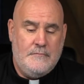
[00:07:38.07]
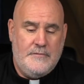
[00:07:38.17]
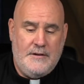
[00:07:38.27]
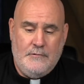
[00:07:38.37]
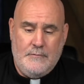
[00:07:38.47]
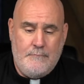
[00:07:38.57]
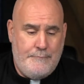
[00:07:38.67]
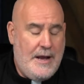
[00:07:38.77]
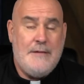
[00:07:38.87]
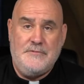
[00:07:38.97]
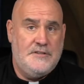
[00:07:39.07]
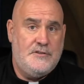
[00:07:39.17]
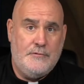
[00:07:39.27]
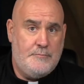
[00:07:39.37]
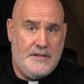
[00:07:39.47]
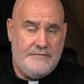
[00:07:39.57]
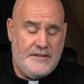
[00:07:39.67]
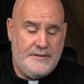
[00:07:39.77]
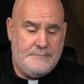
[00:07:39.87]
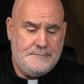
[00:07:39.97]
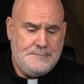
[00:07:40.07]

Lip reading: They were bombed into oblivion.